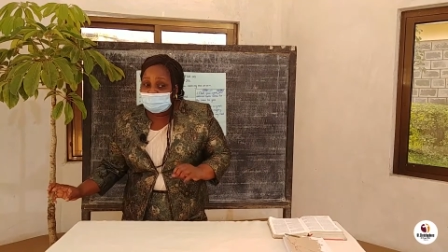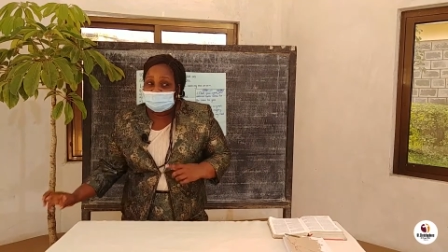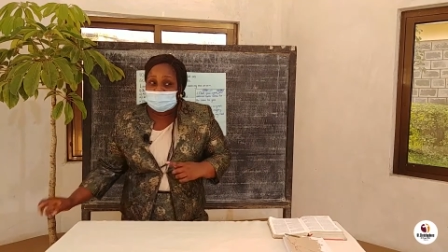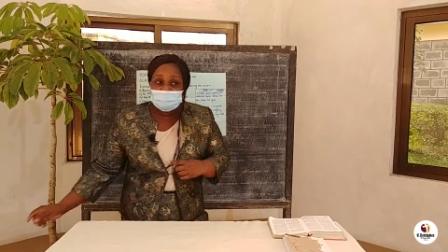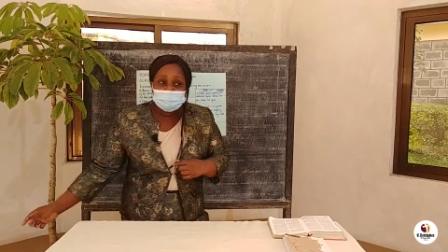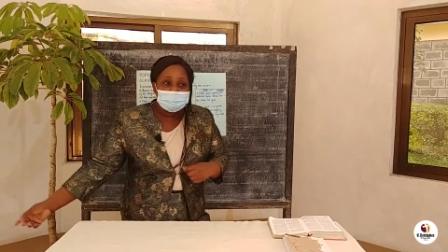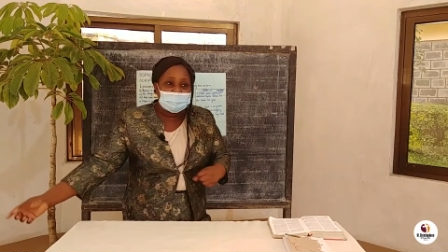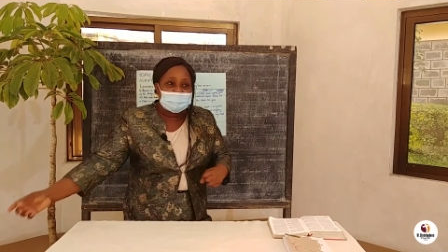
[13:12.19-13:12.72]

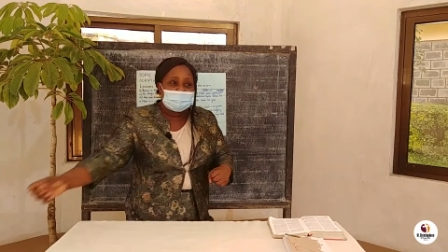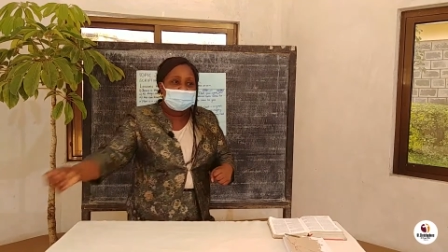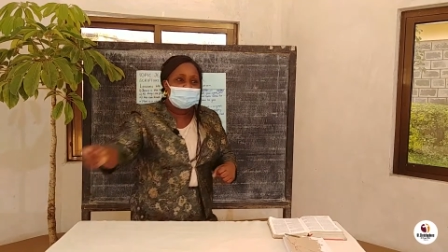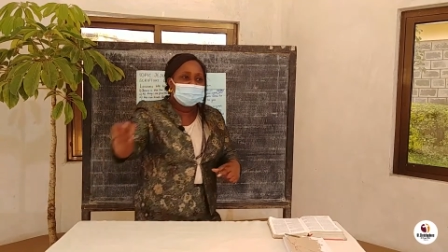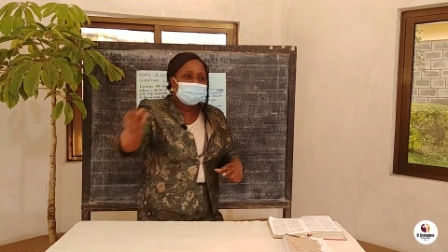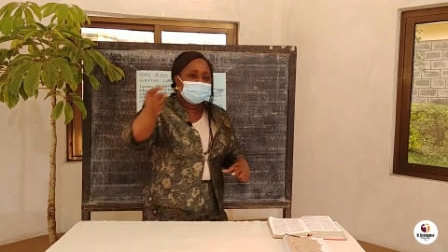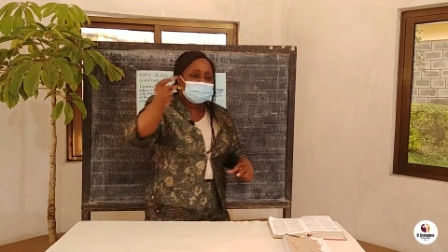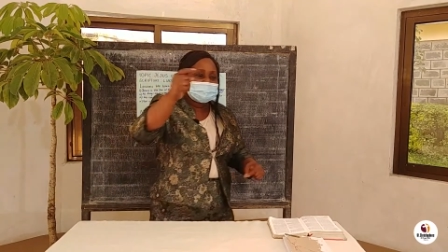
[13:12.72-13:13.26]
Then we are
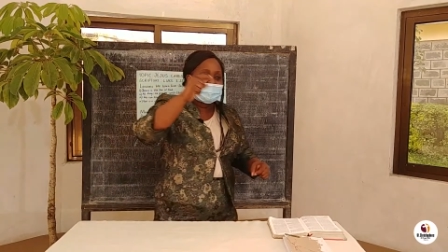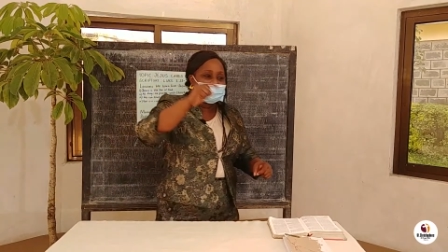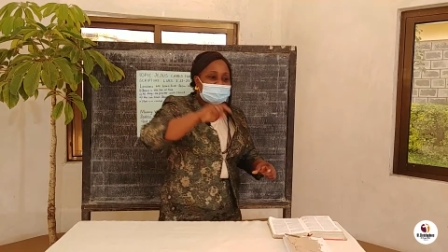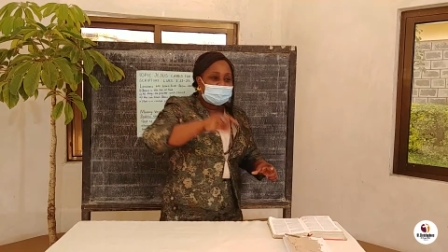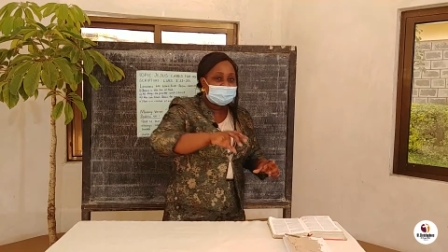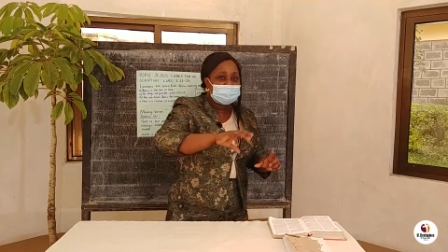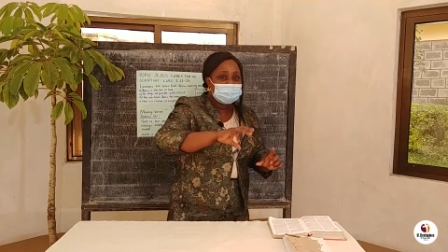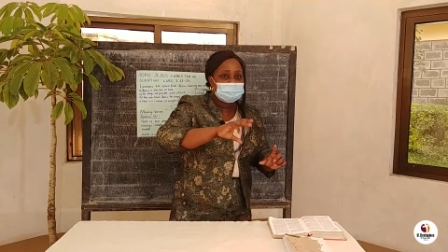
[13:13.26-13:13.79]
going to start
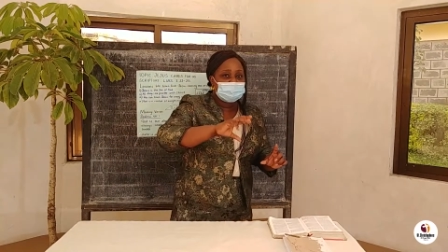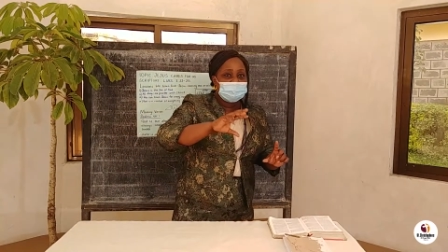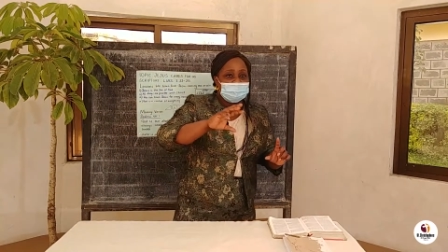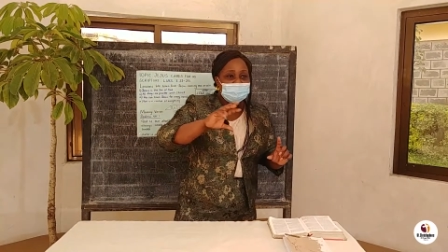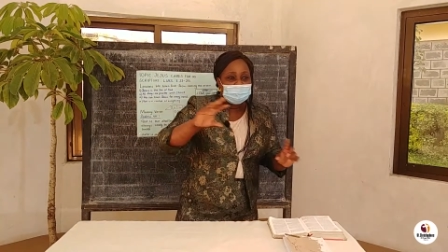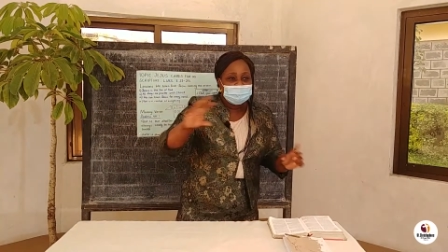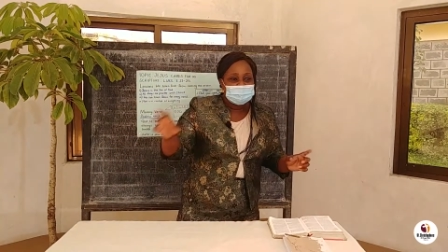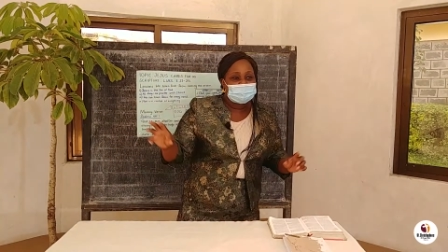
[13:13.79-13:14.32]
again to,
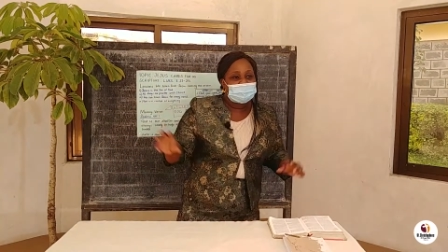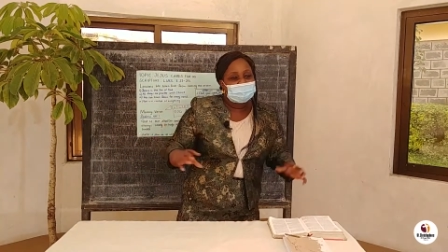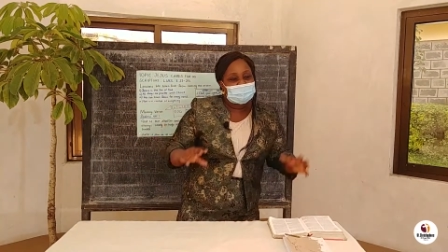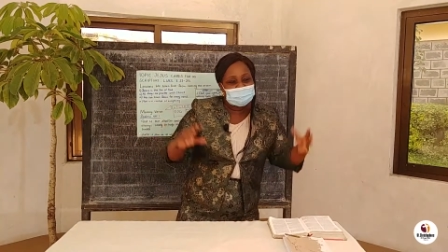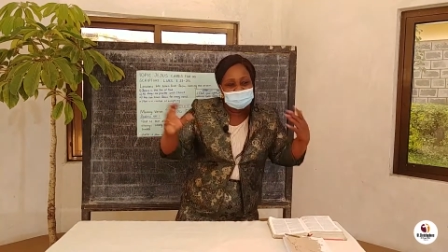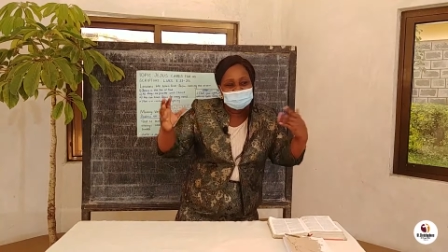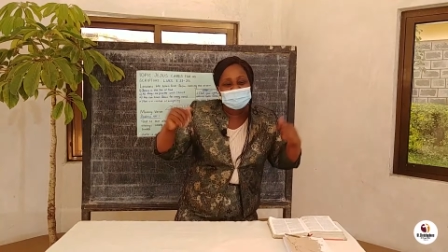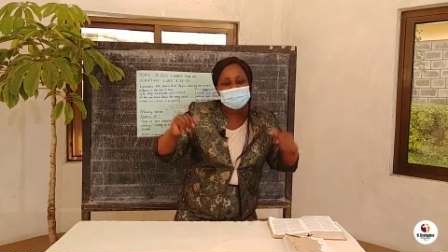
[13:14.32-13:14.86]
to
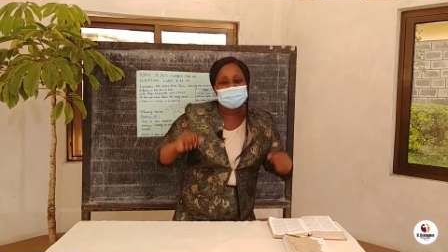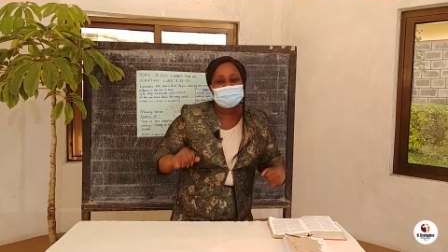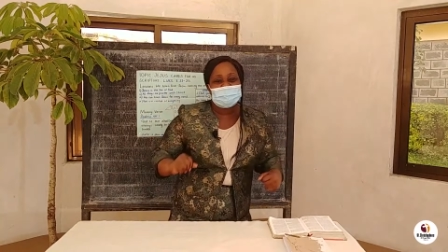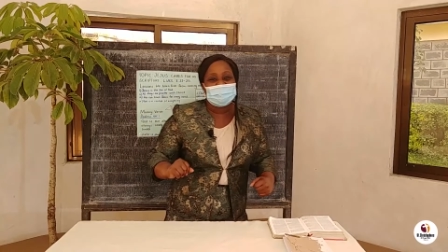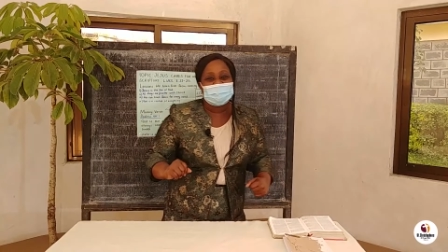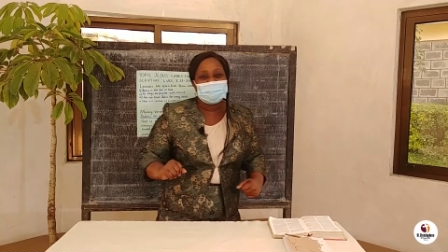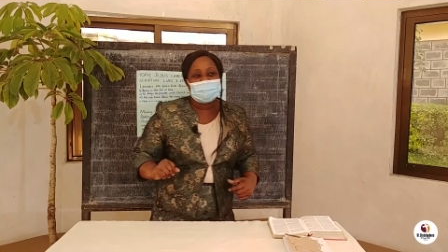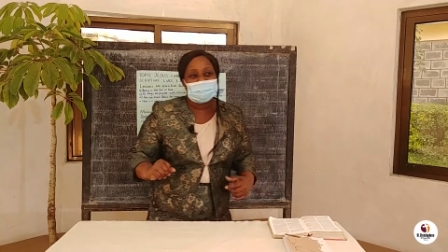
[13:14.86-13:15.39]
cover. That is
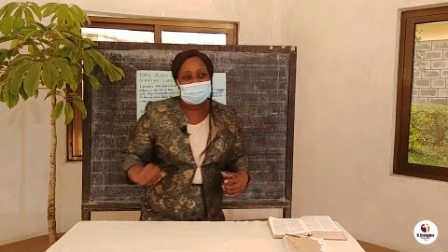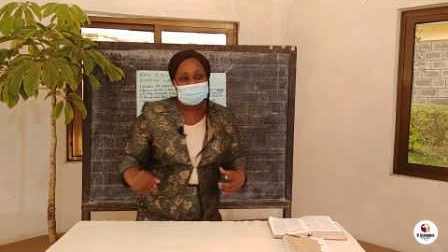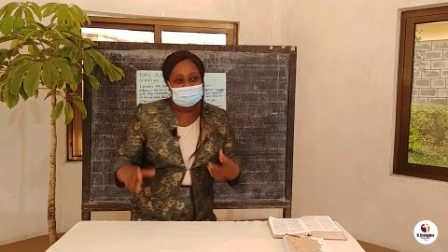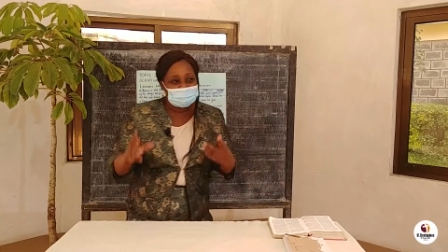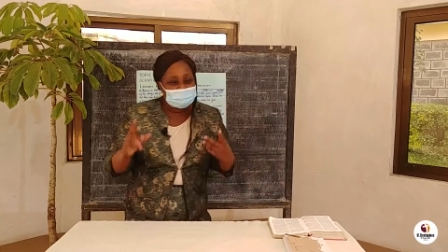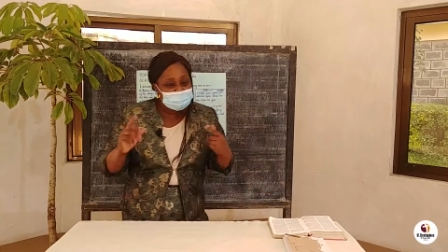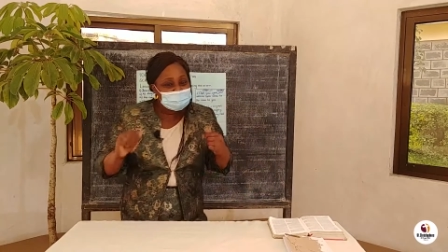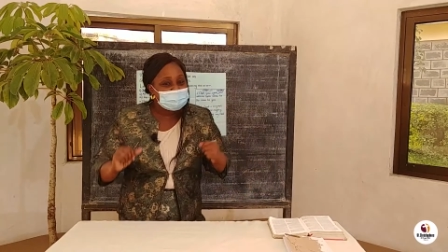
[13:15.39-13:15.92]
delayed
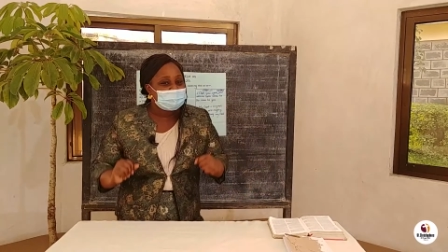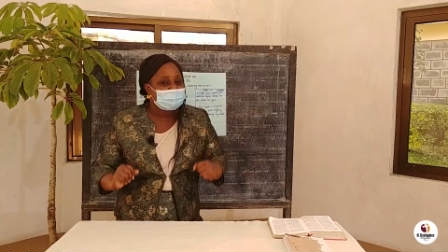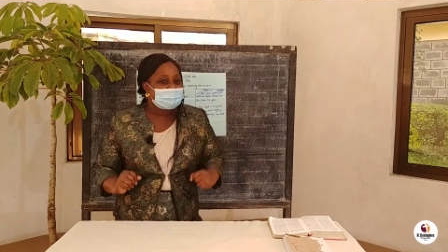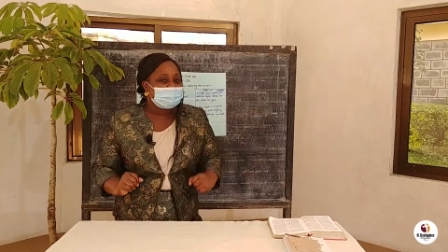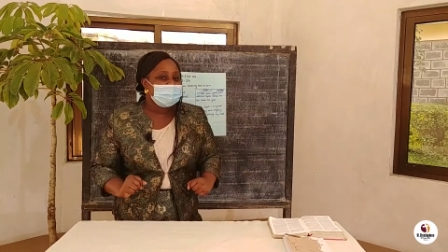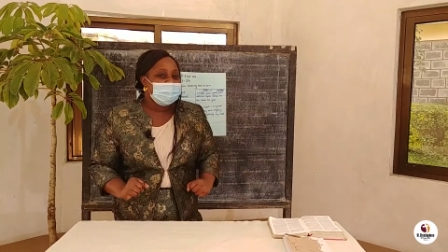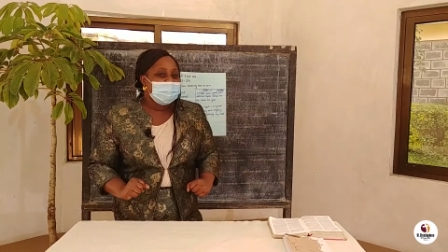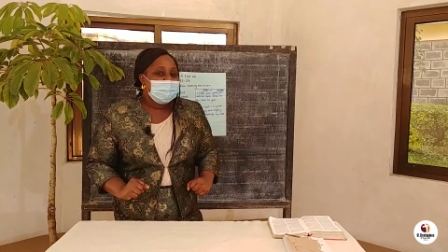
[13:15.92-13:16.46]
learning. Don't
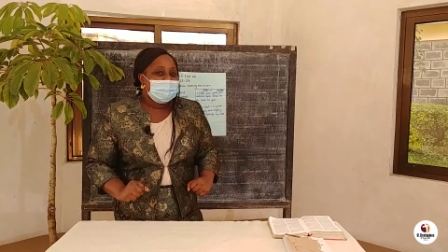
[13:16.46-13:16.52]
worry.